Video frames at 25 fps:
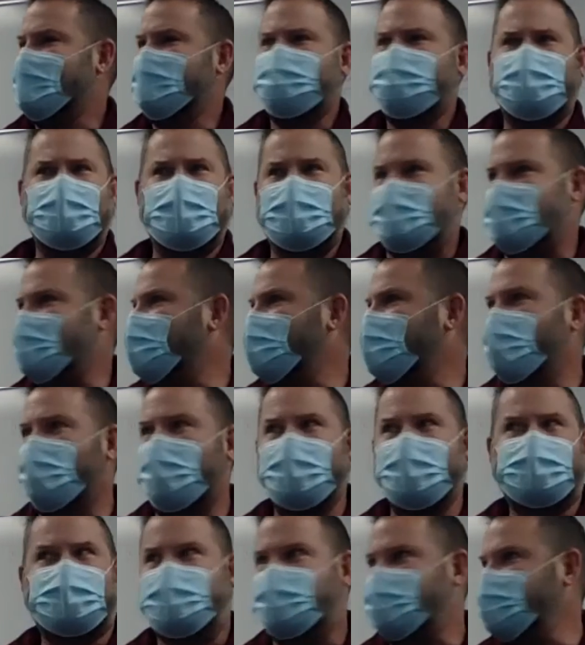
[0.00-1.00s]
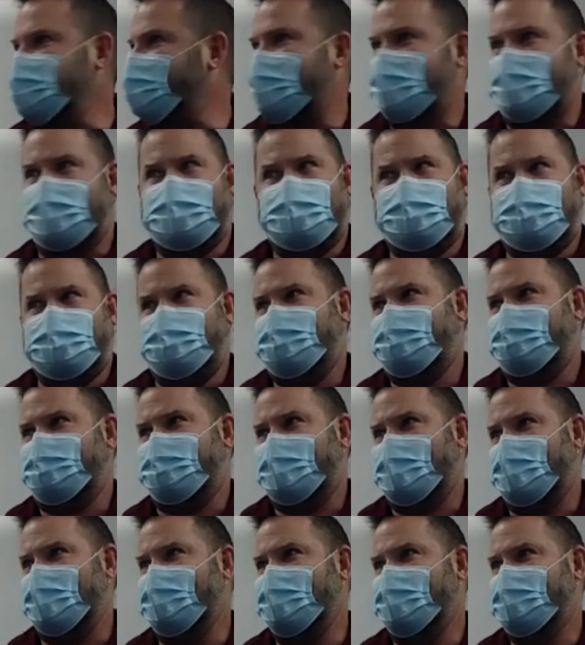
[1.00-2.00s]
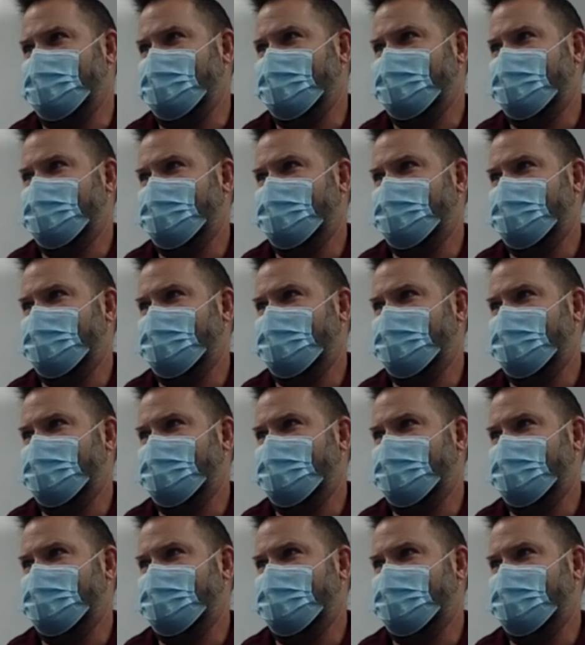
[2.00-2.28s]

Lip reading: But I don't want to do that, right?